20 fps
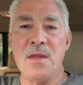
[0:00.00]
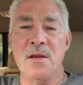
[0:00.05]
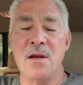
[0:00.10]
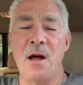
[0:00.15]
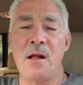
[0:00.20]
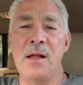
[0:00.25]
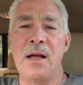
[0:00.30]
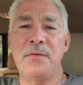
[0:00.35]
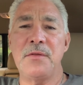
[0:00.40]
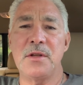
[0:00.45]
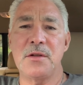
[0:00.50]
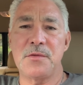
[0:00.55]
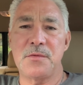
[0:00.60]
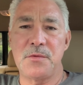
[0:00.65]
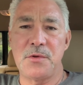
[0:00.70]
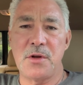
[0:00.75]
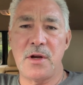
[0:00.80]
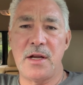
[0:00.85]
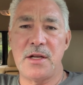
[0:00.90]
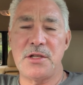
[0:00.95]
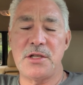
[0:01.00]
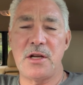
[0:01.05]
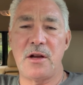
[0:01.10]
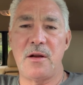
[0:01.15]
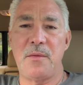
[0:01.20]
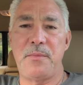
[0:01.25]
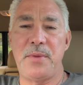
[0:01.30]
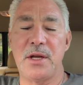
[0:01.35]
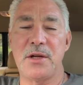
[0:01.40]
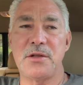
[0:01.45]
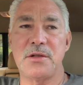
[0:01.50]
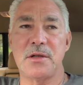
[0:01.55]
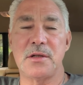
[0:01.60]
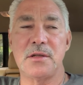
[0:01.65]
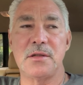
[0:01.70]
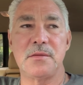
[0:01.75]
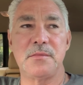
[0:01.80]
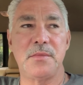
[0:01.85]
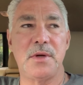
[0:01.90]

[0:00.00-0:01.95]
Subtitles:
I'll have to try and share a picture,